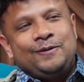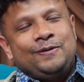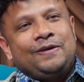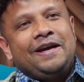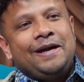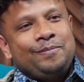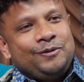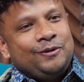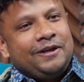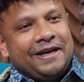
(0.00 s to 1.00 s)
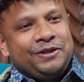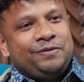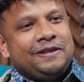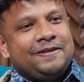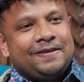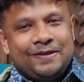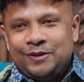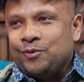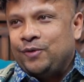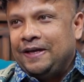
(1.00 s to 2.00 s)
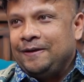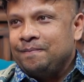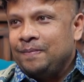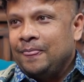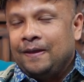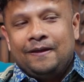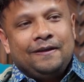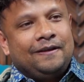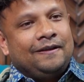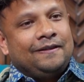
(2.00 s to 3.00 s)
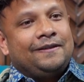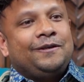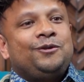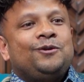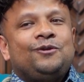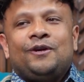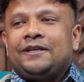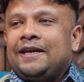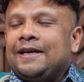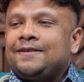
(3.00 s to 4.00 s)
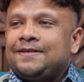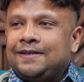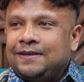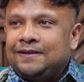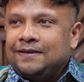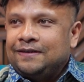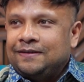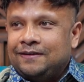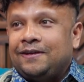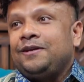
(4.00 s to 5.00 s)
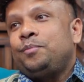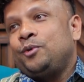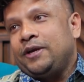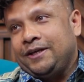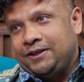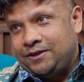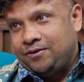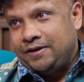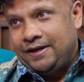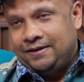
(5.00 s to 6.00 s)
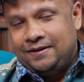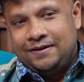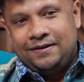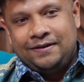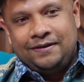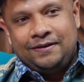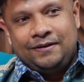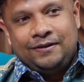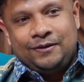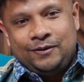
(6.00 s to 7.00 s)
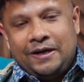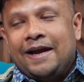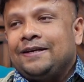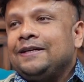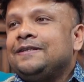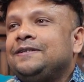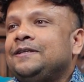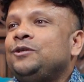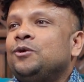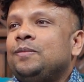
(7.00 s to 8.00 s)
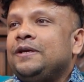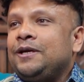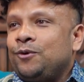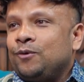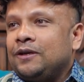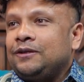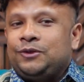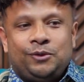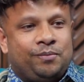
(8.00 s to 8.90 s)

So I have to catch fish such a way that should not exceed the reproduction rate. So at least it will be equal to